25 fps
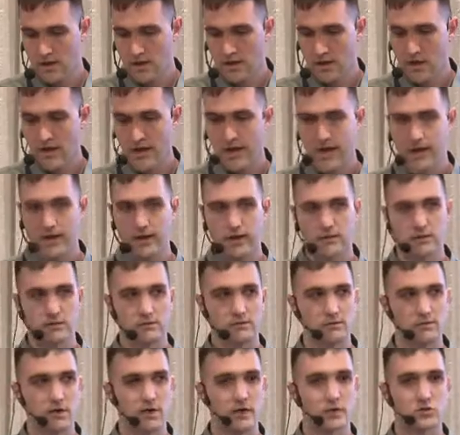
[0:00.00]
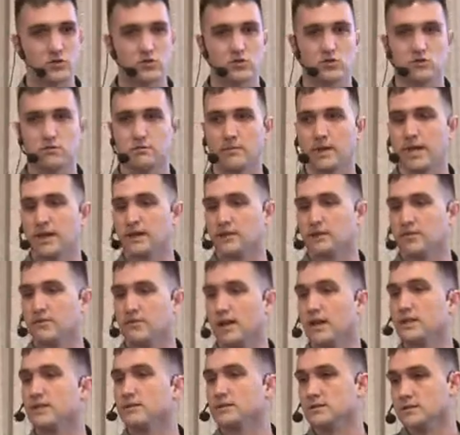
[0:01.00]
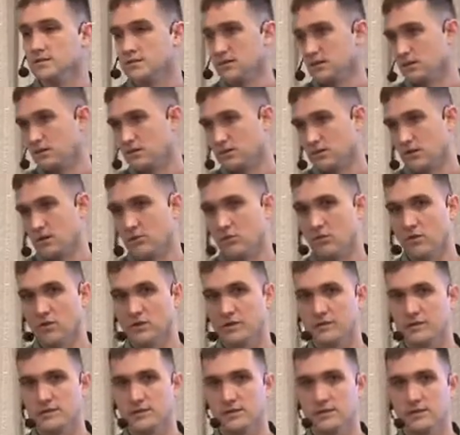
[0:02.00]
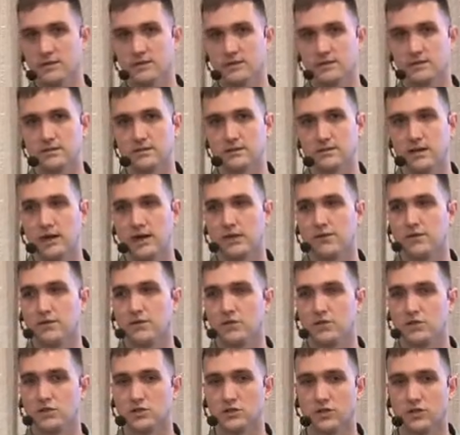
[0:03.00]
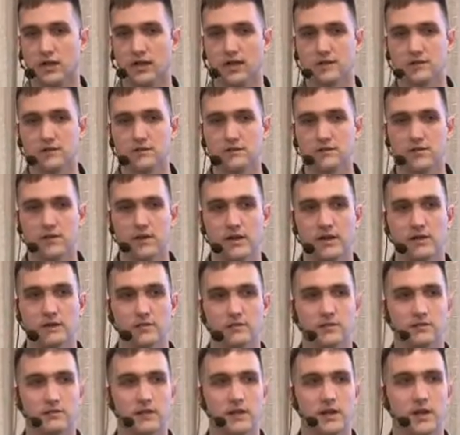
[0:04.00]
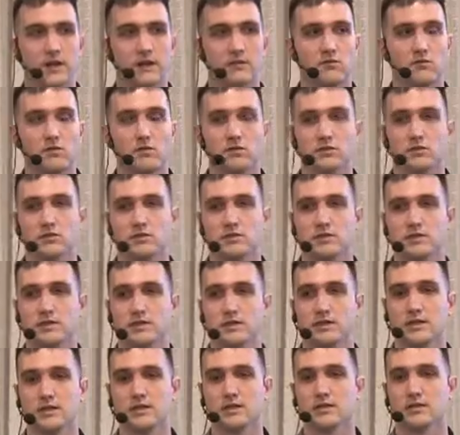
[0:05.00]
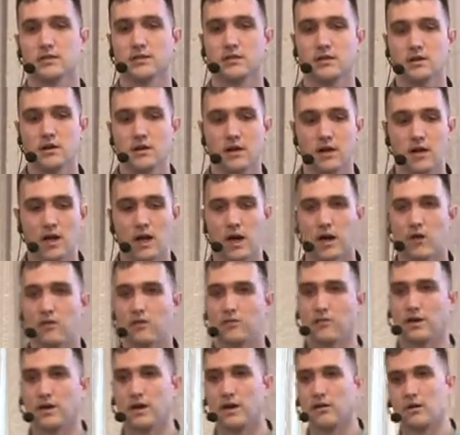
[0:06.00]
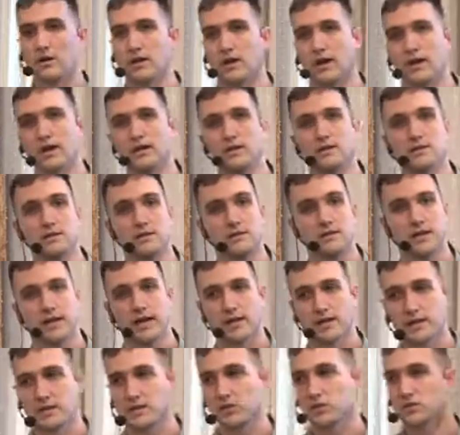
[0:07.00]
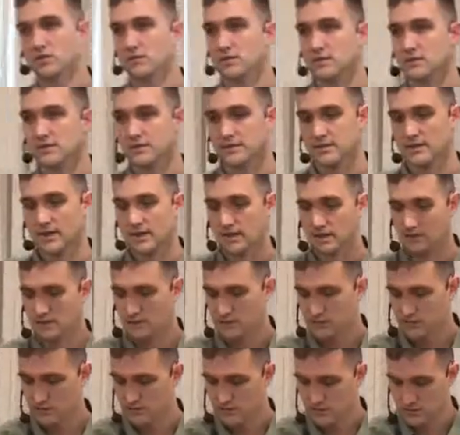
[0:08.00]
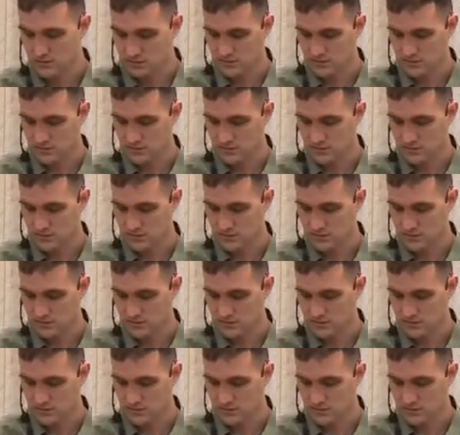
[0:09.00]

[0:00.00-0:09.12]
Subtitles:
And I should make 26, obviously, these hard feature classifiers, and I want to see how well can it detect each of these letters.